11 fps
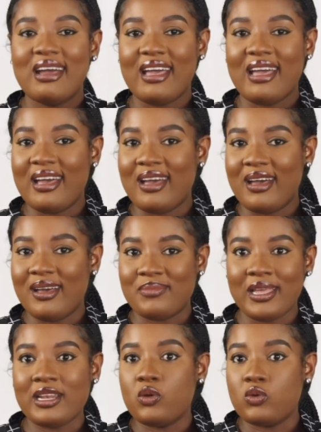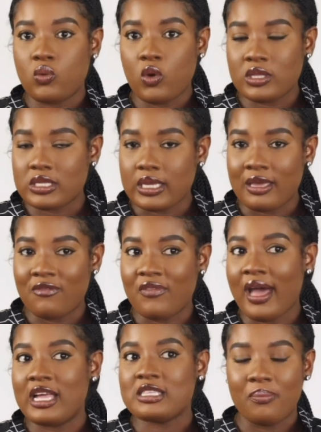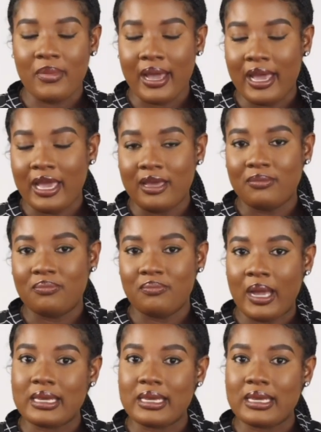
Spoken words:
that they would want to invite, my